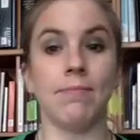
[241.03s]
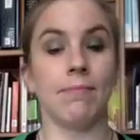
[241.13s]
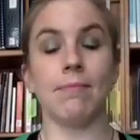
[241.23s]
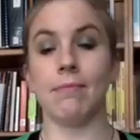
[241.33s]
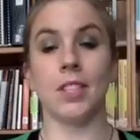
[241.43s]

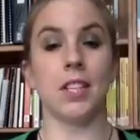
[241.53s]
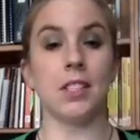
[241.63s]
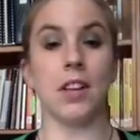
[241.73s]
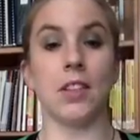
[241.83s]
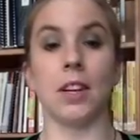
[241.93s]
Says
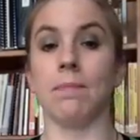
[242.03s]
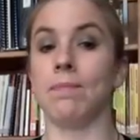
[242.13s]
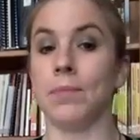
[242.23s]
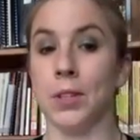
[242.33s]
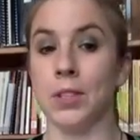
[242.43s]
nothing.
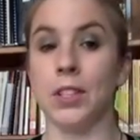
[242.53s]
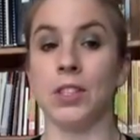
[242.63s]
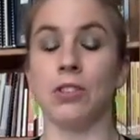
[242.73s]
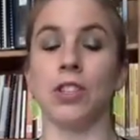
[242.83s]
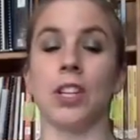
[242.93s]
They're still
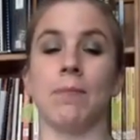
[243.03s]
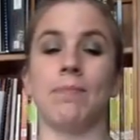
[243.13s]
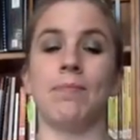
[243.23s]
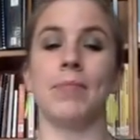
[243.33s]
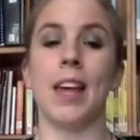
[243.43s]
searching.
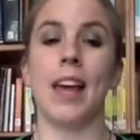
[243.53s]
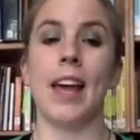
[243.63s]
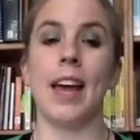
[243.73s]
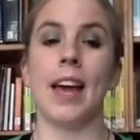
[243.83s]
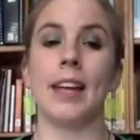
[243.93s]

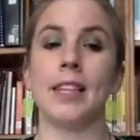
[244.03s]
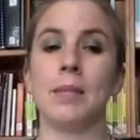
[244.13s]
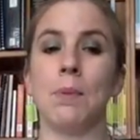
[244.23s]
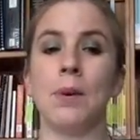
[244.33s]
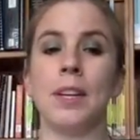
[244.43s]
At this
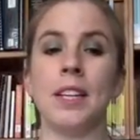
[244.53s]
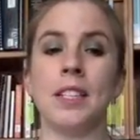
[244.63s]
point,